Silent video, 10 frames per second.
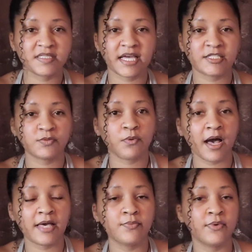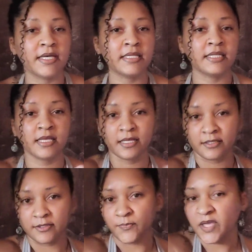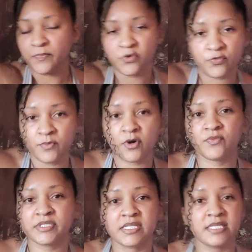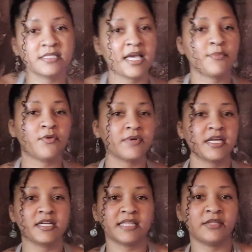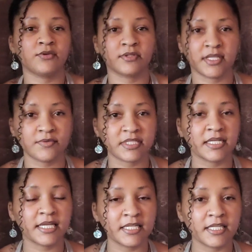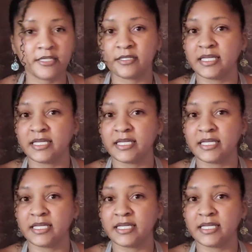That's why when the people from overseas came over here, they thought they was in India.